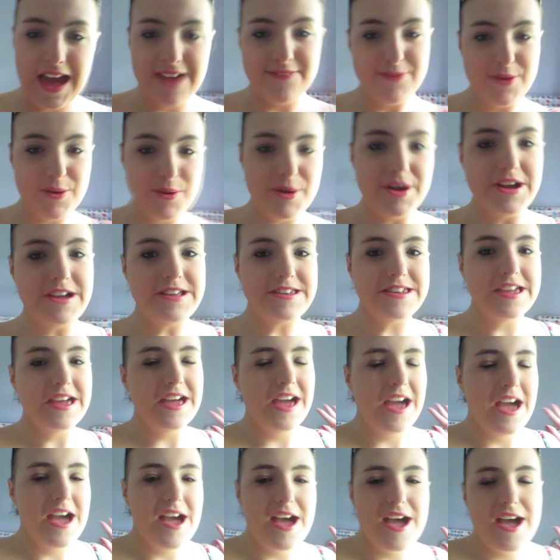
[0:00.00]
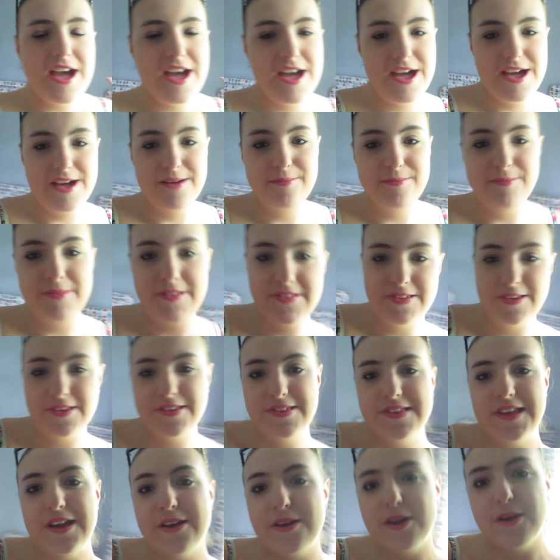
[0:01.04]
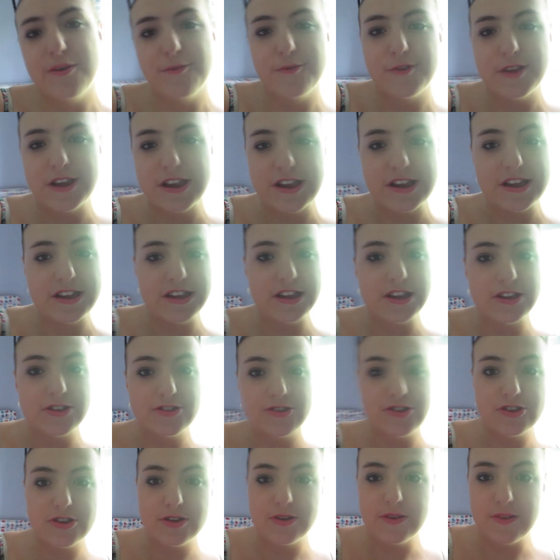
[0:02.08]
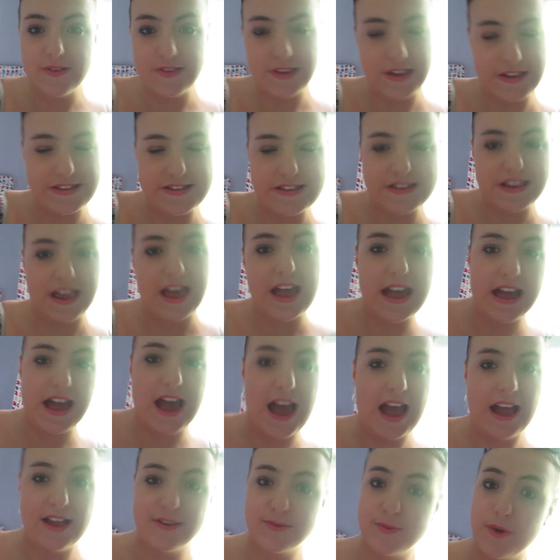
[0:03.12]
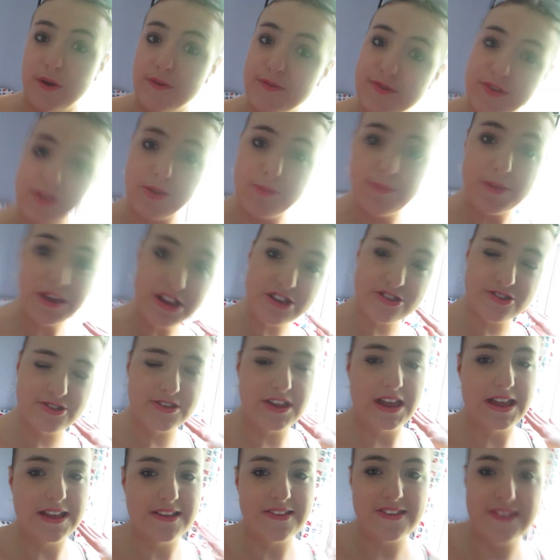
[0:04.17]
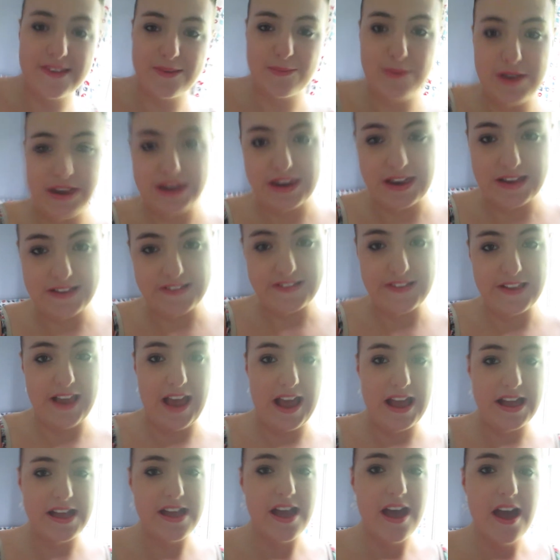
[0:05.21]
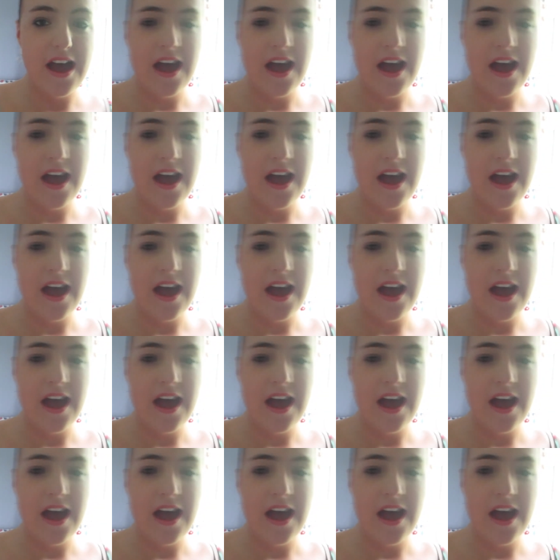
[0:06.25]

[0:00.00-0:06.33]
Hey everyone! Um, so it's now currently Tuesday today and off to the beach today with me and I say,